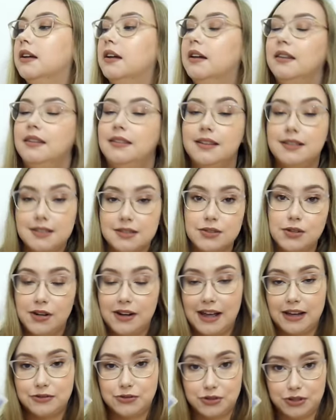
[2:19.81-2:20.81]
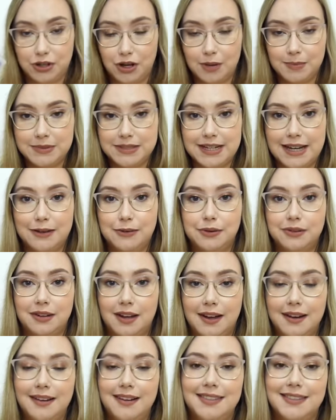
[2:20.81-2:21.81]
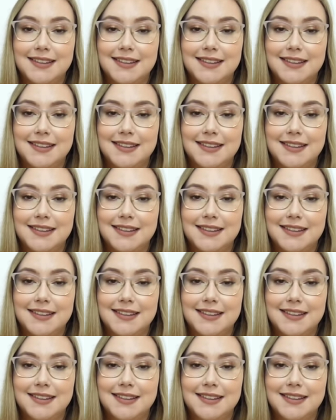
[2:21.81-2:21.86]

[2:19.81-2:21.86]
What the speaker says: This is not actually Urban Decay All-Nighter.